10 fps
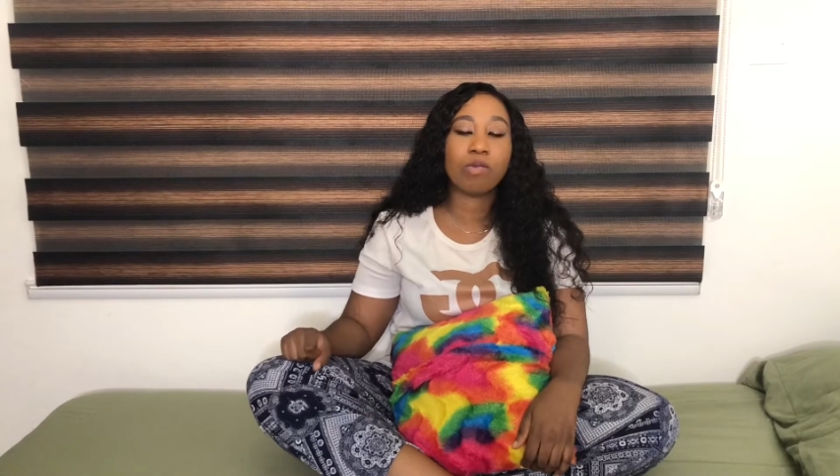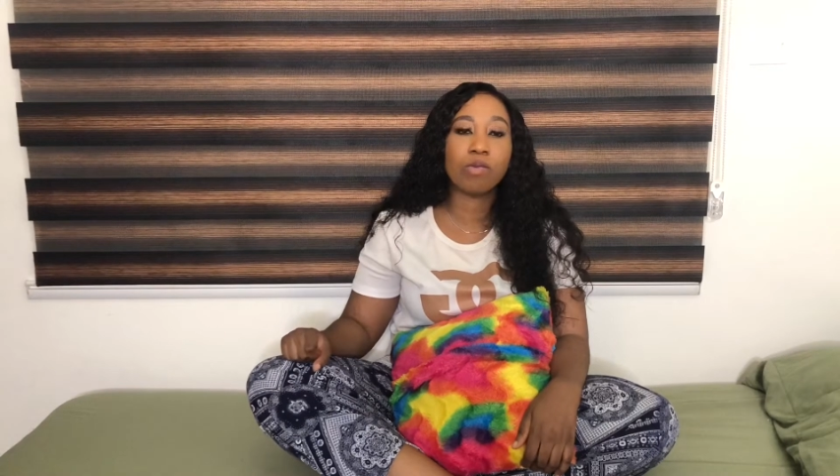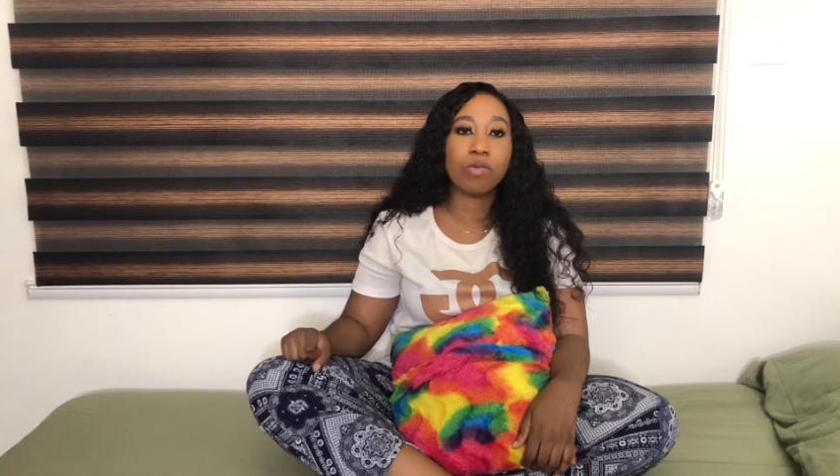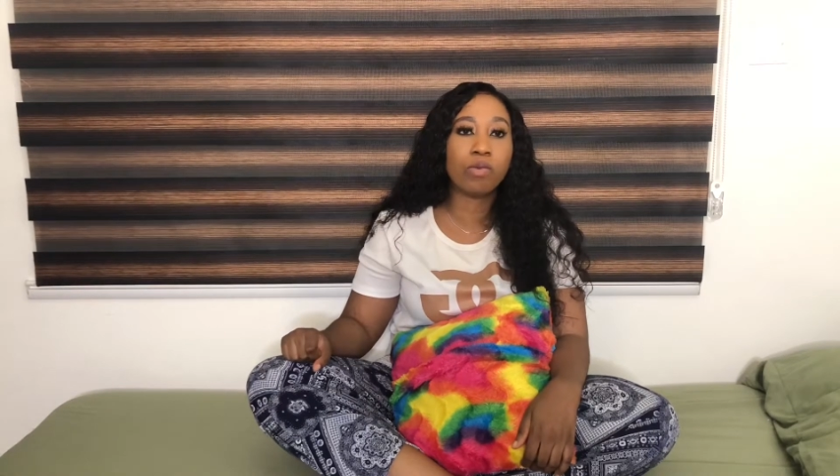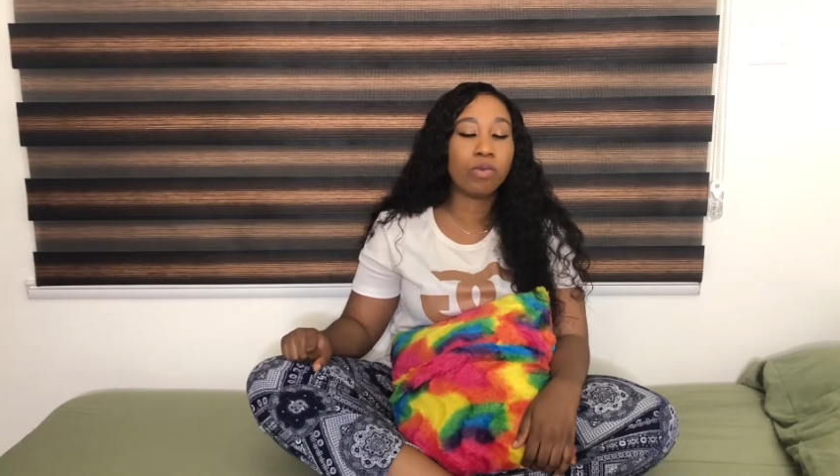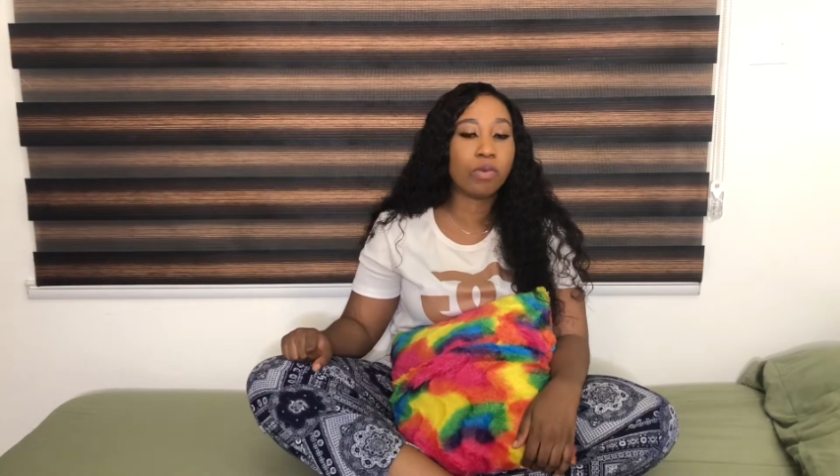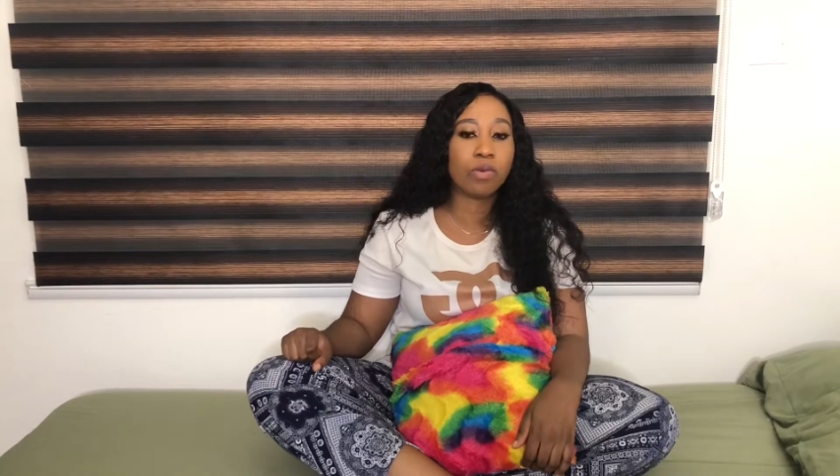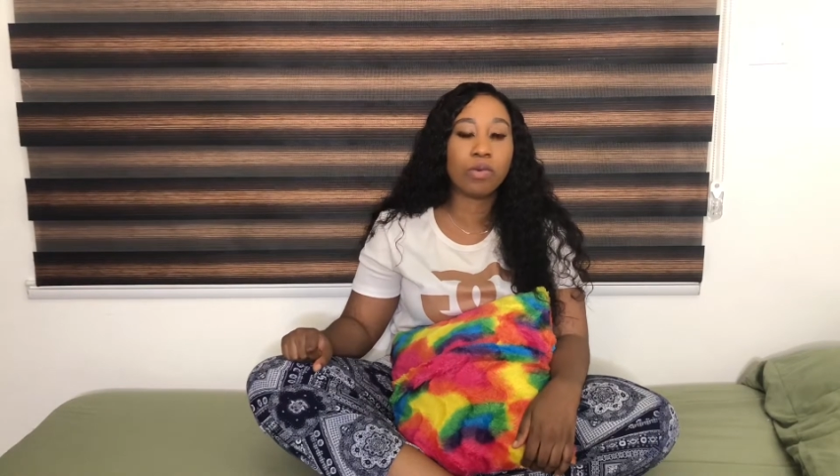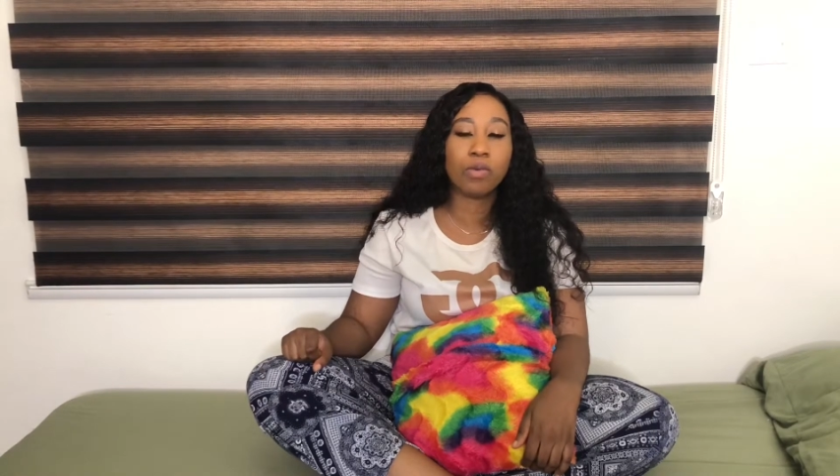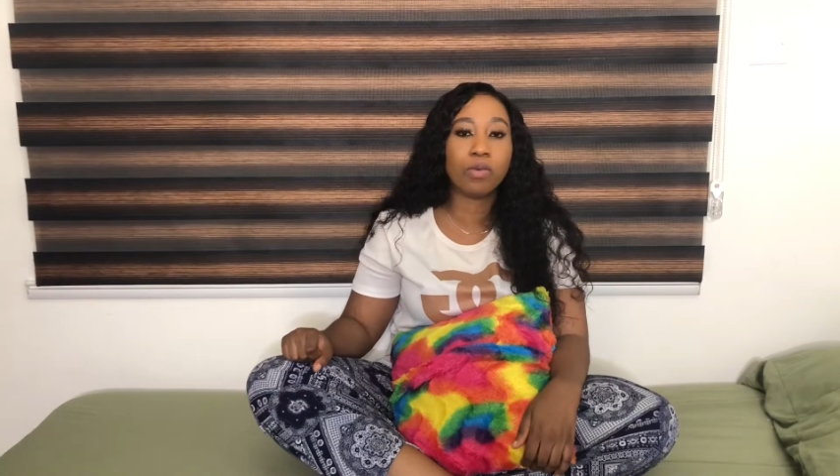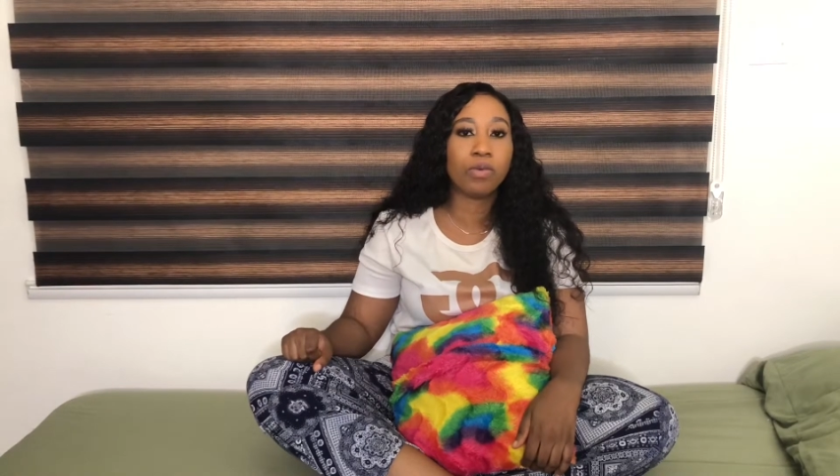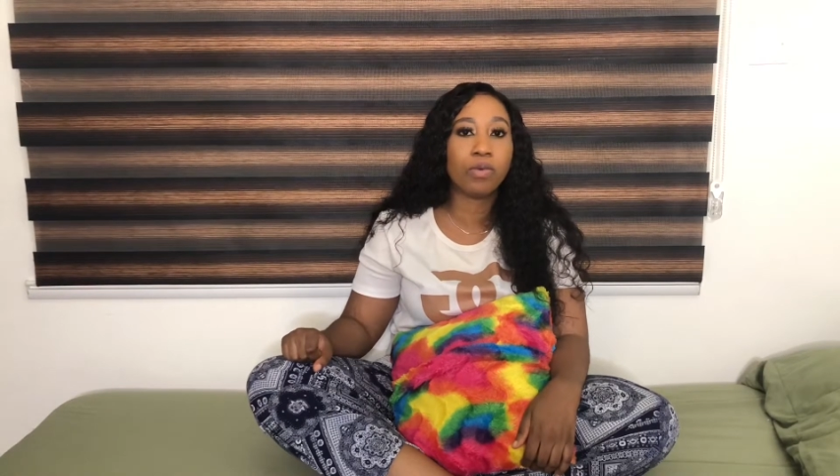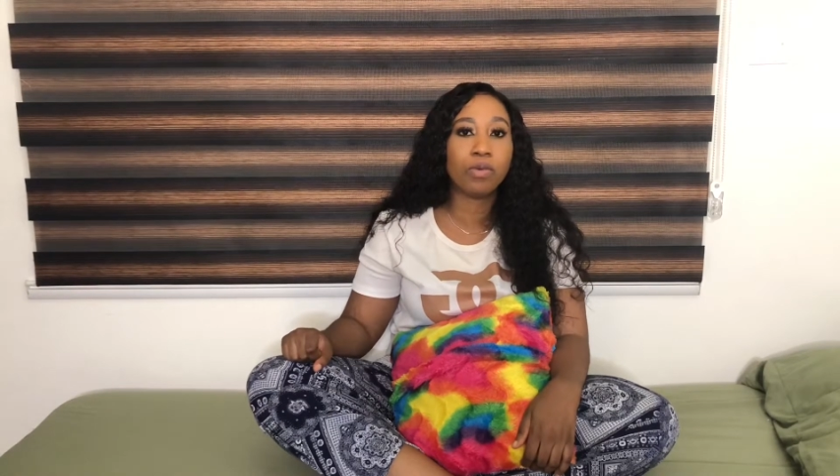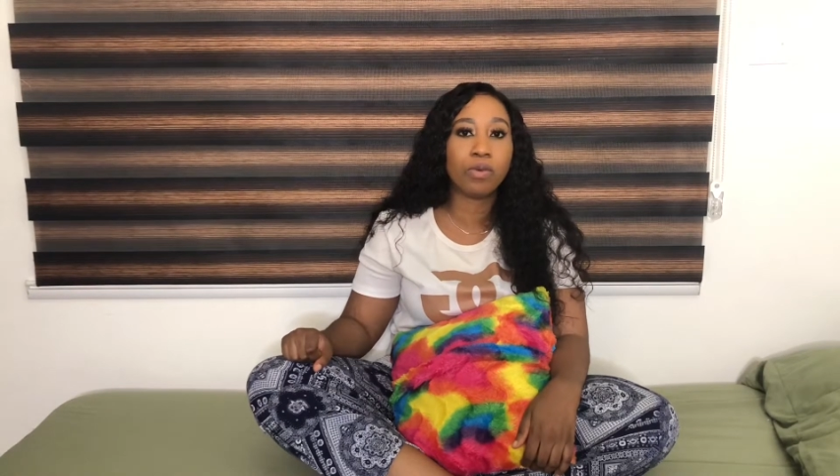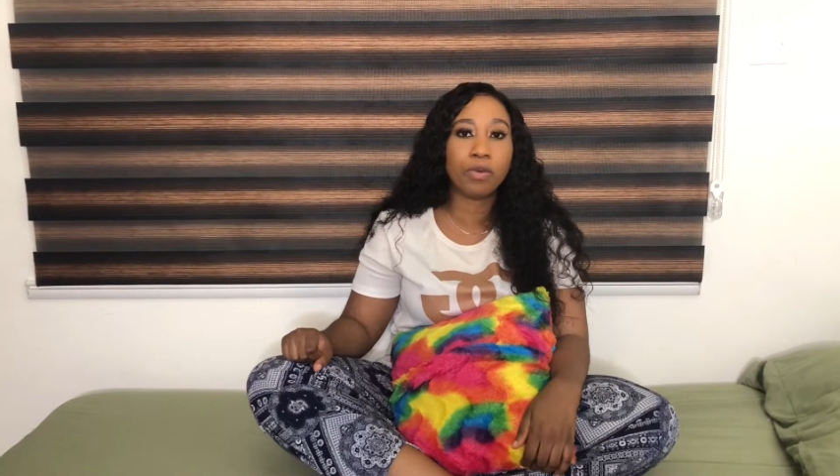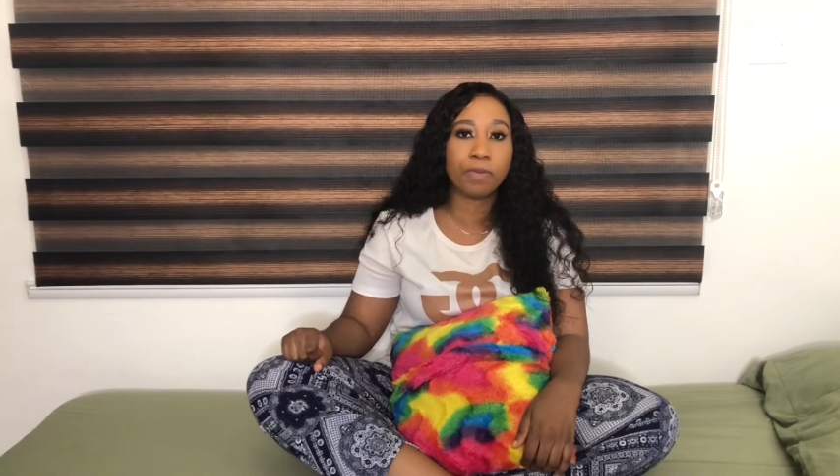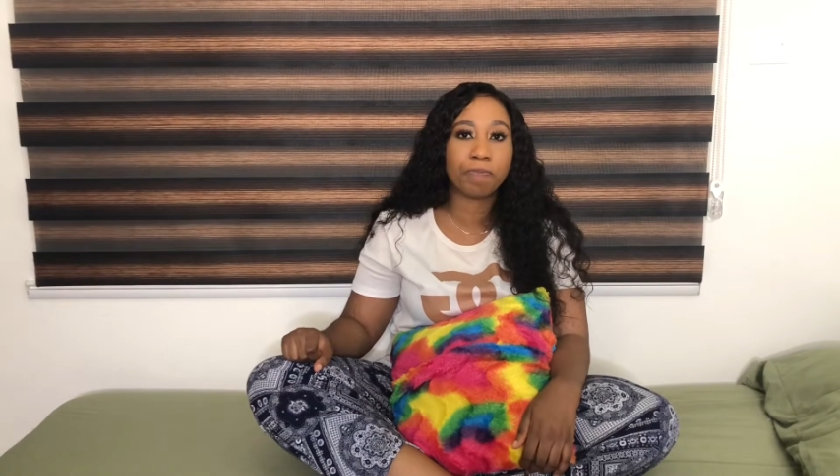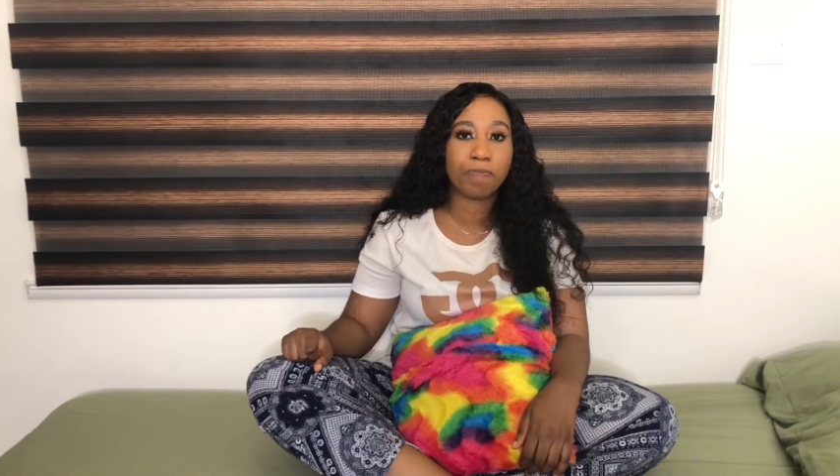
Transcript: ooh, no no no no no.